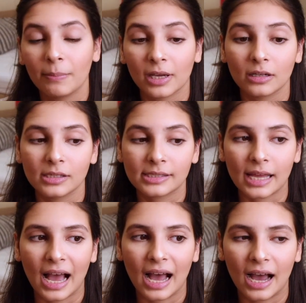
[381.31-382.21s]
because
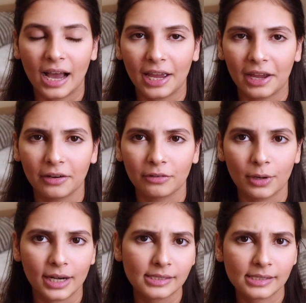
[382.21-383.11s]
I
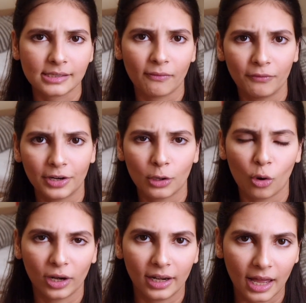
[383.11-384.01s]
read somewhere
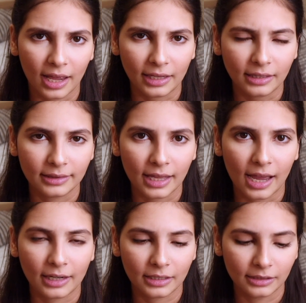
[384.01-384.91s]
online
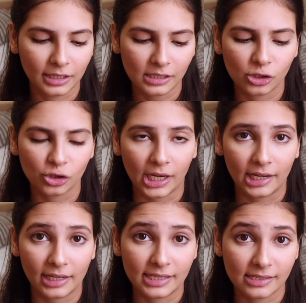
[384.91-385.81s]
that this
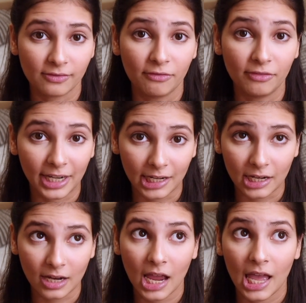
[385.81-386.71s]
shade is
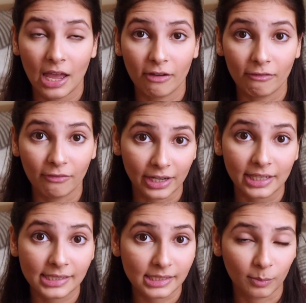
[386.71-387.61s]
very
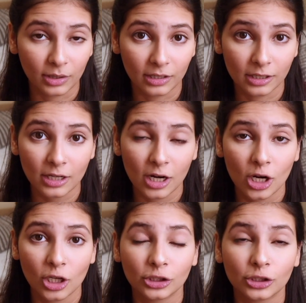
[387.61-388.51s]
very similar
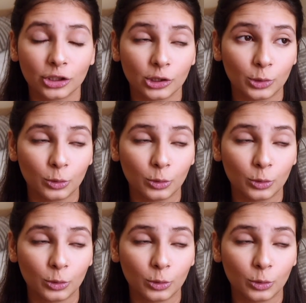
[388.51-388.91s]
to